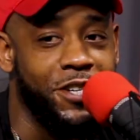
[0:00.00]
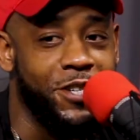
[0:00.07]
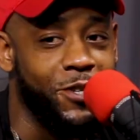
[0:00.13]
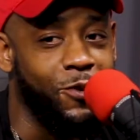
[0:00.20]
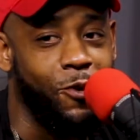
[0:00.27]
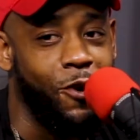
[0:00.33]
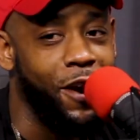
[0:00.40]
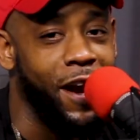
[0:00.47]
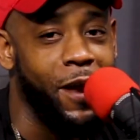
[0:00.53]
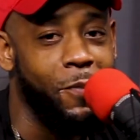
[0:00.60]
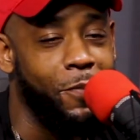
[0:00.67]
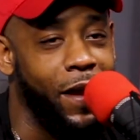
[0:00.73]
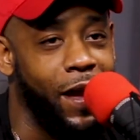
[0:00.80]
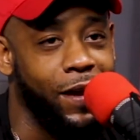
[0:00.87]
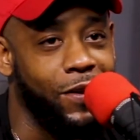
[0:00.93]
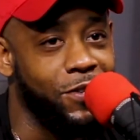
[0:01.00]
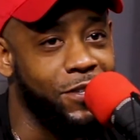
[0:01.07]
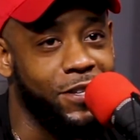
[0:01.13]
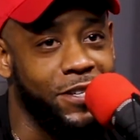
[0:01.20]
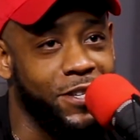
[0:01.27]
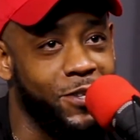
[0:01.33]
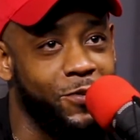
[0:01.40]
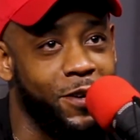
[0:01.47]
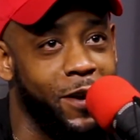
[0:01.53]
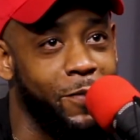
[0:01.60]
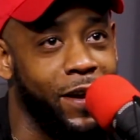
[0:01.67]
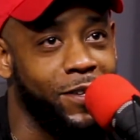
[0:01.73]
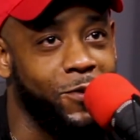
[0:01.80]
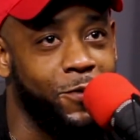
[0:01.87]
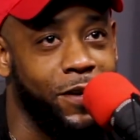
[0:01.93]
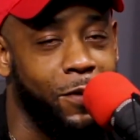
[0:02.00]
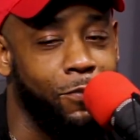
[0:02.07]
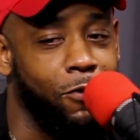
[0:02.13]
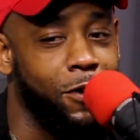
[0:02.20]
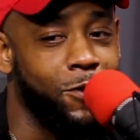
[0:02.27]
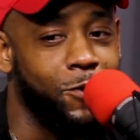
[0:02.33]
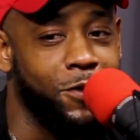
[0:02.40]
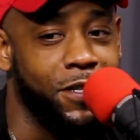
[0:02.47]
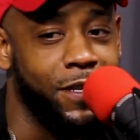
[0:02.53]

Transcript: have just ran back. You should have just ran back to one of Brussels